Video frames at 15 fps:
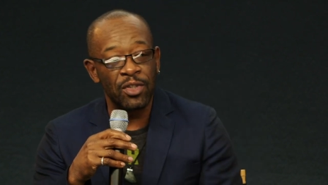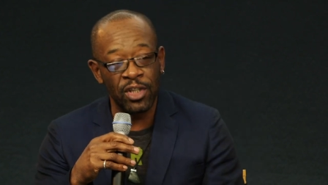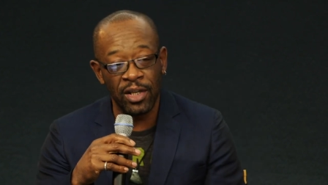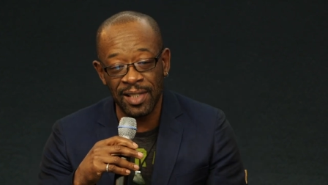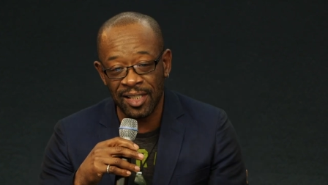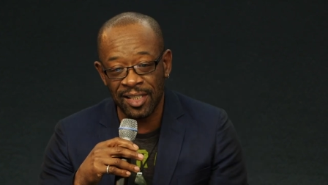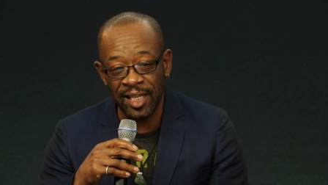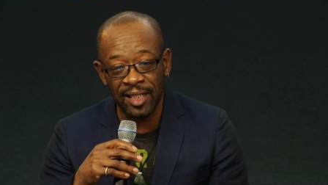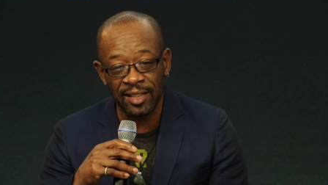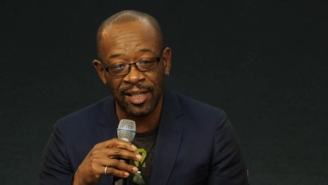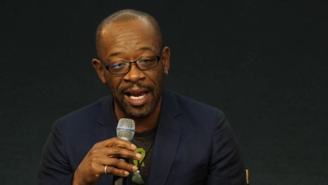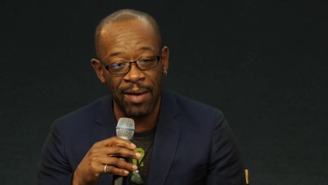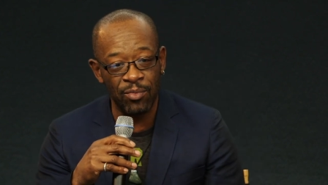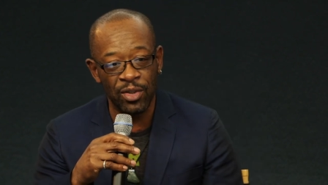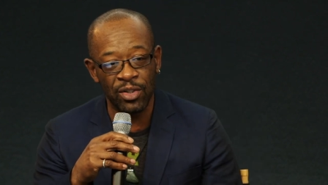So it's six
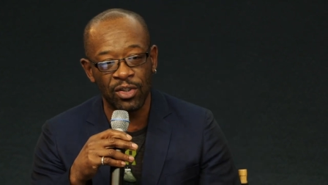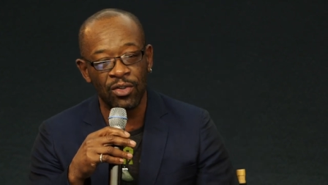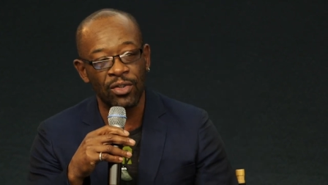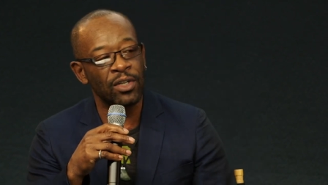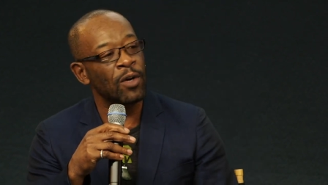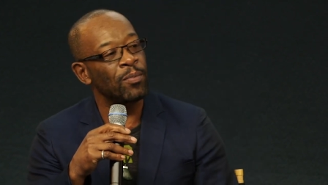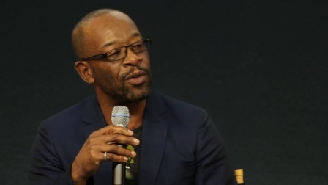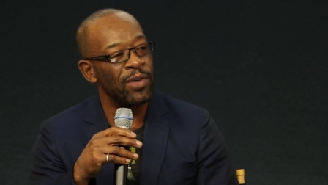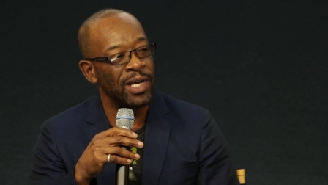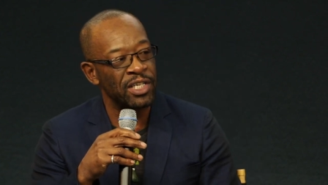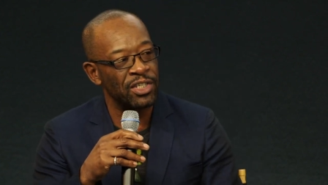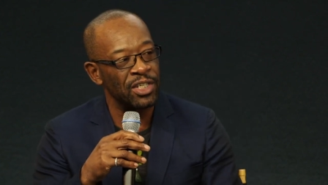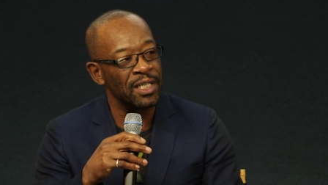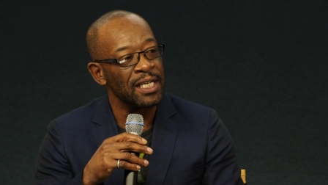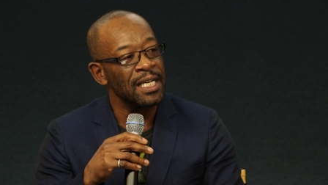cameras on an
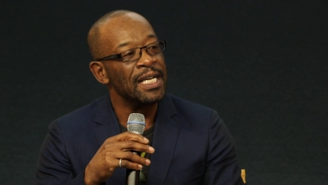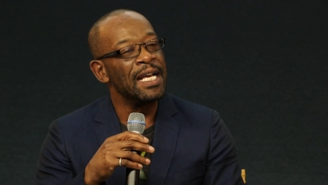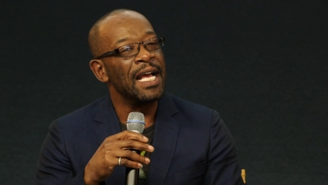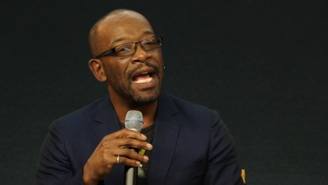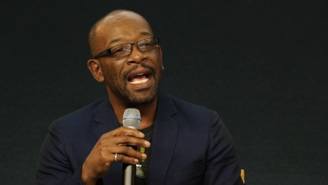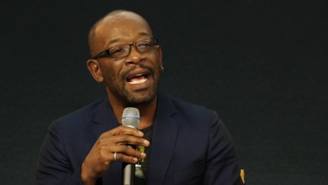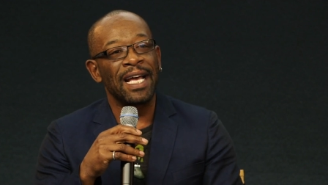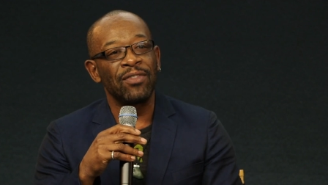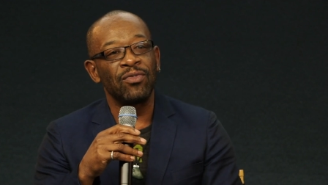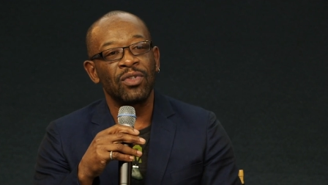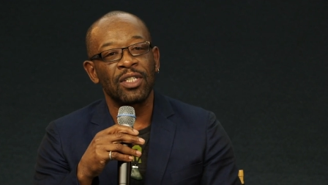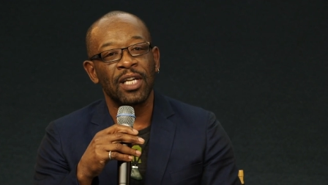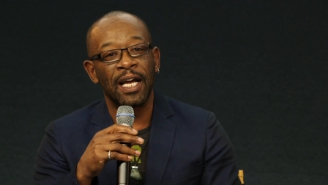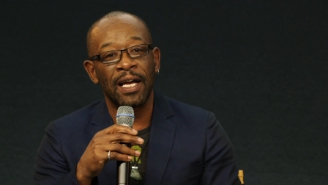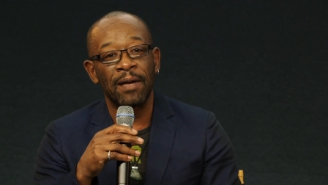operation,
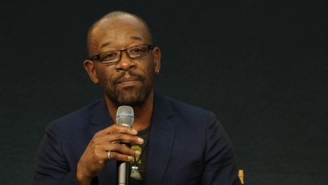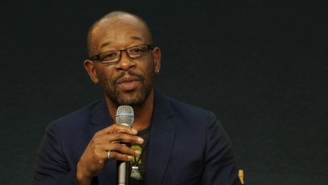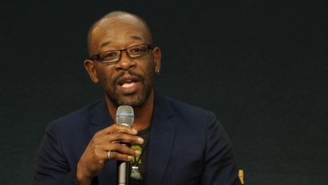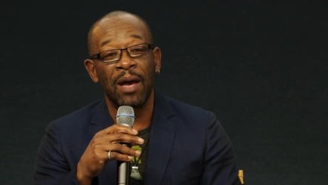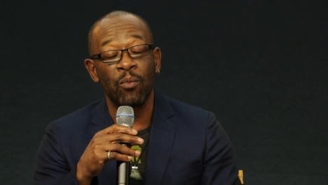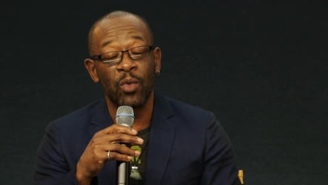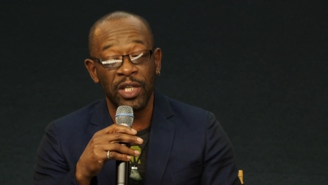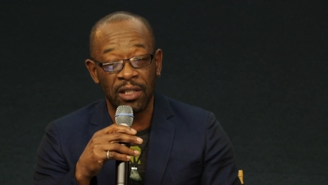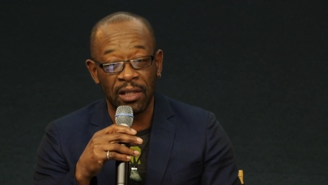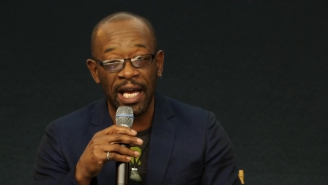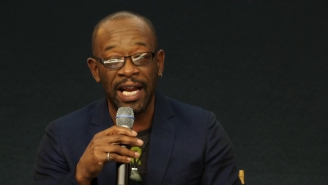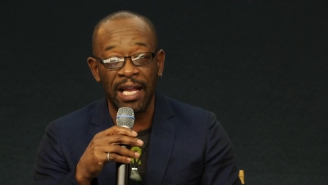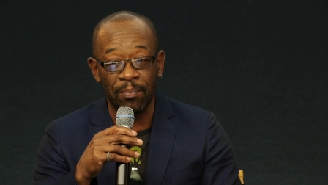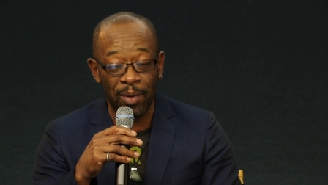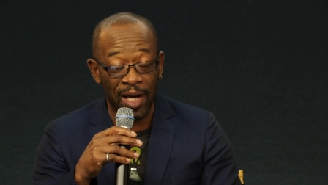and um, and we
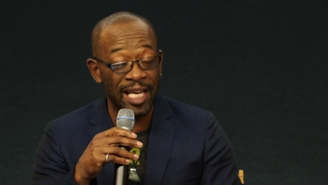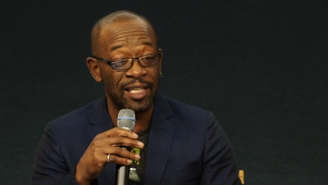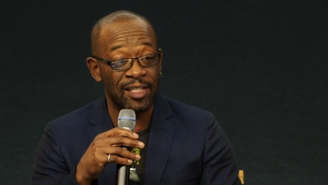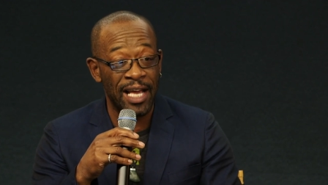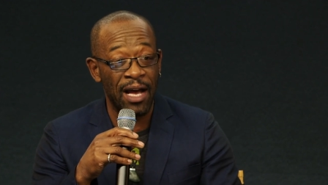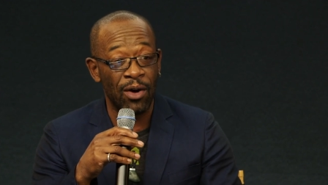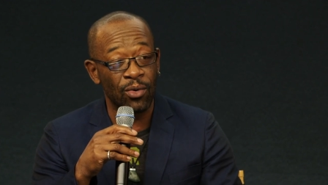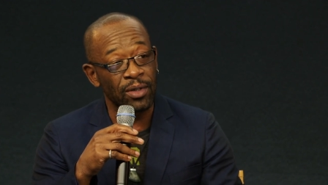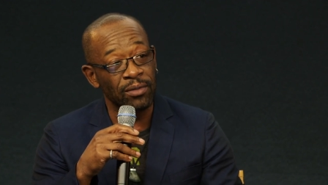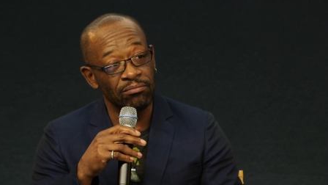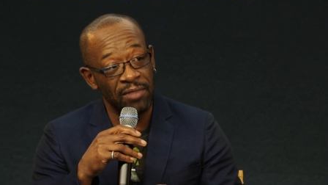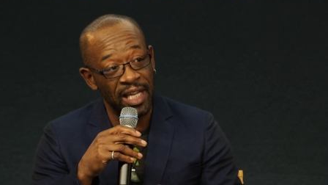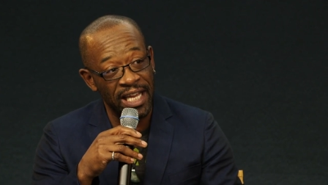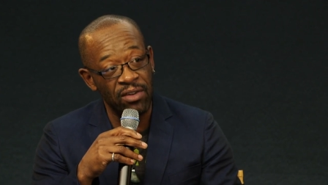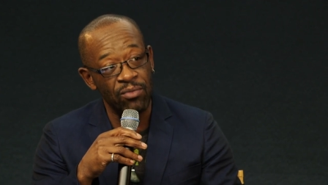and it plays out
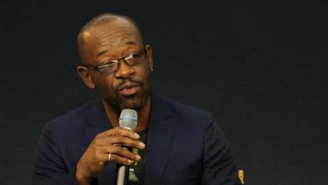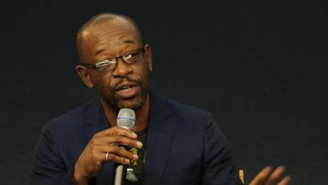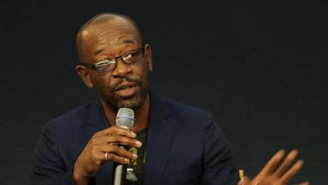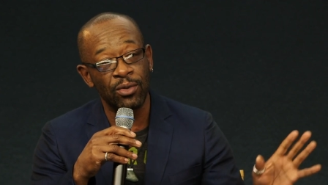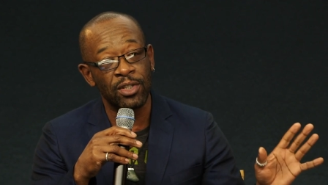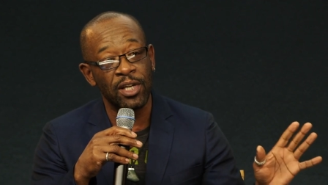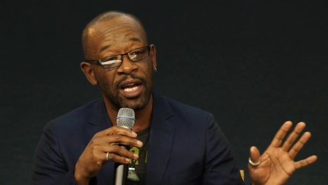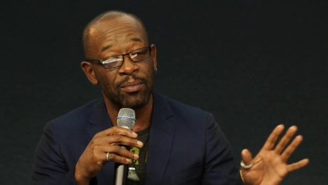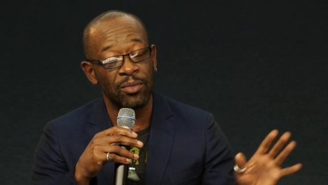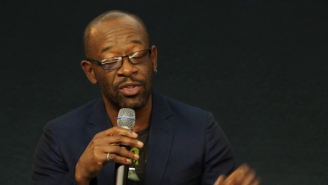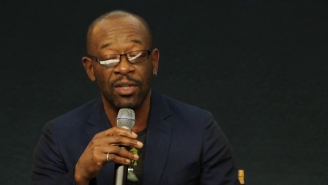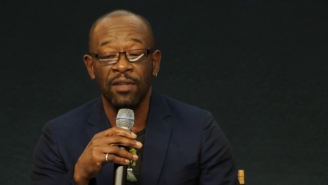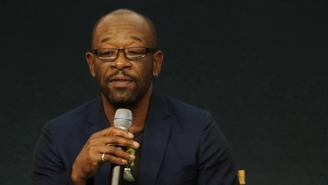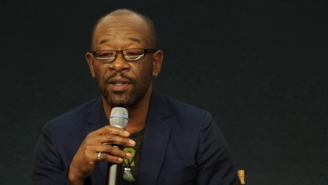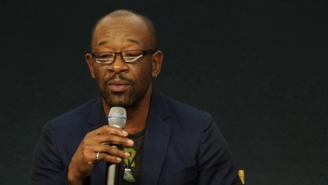in real time.
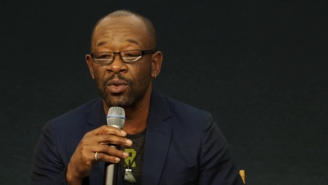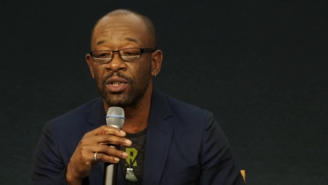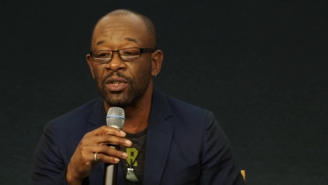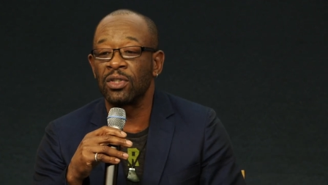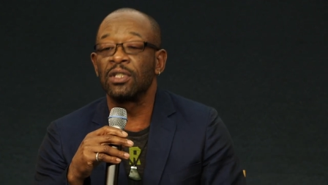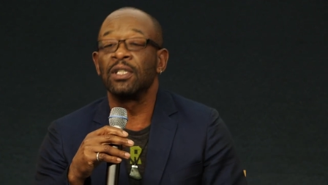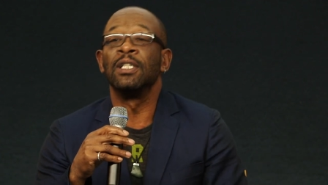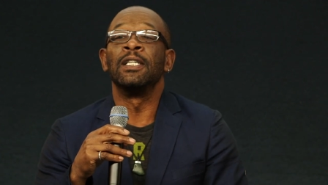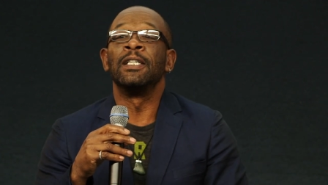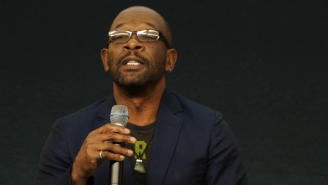So if it was